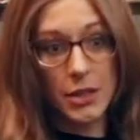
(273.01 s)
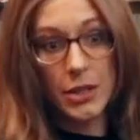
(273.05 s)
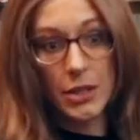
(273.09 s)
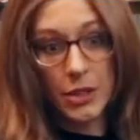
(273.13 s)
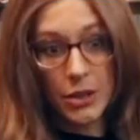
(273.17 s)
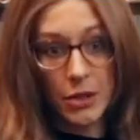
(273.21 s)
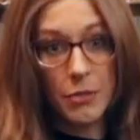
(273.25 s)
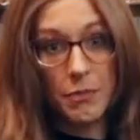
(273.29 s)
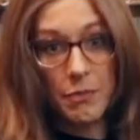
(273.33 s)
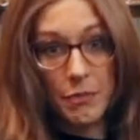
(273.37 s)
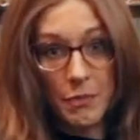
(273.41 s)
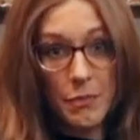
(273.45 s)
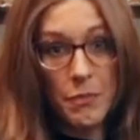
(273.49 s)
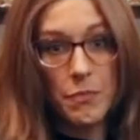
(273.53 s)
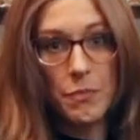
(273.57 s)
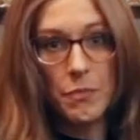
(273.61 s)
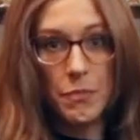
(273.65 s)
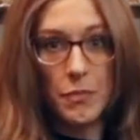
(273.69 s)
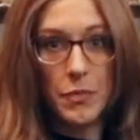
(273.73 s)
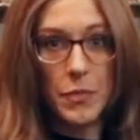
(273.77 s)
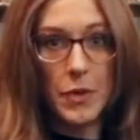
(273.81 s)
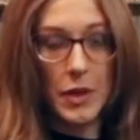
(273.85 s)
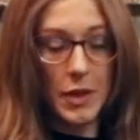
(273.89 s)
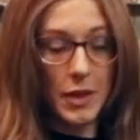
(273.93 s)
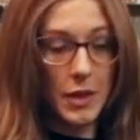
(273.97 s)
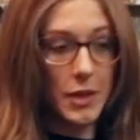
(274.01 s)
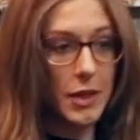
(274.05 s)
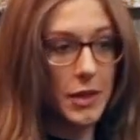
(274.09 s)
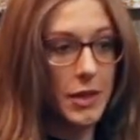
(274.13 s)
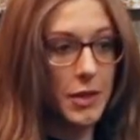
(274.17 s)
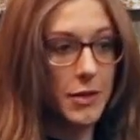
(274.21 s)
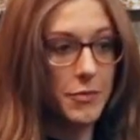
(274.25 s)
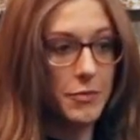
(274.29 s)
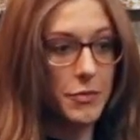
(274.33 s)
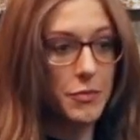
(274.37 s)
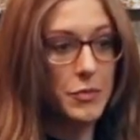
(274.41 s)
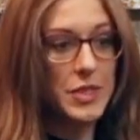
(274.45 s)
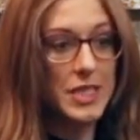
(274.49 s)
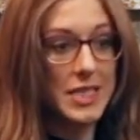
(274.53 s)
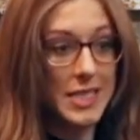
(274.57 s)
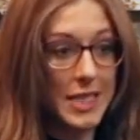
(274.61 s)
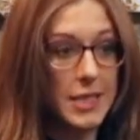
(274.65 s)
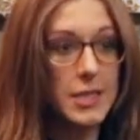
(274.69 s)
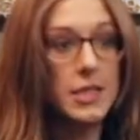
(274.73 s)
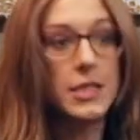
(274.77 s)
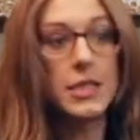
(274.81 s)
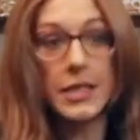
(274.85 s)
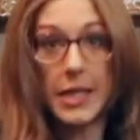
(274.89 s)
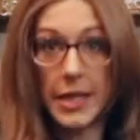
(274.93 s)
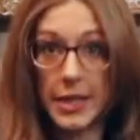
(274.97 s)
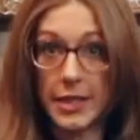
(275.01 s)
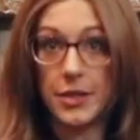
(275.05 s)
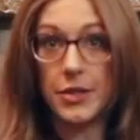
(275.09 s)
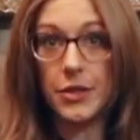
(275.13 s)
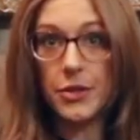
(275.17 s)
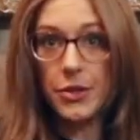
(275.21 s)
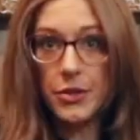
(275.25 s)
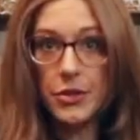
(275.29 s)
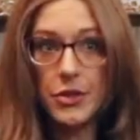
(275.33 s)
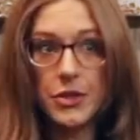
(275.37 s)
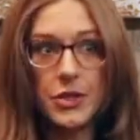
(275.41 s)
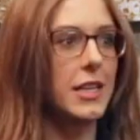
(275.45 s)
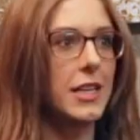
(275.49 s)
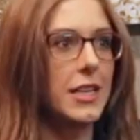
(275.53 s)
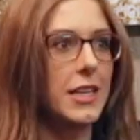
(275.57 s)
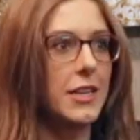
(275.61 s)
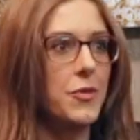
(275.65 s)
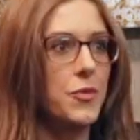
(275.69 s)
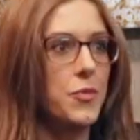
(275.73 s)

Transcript: you know, set standards.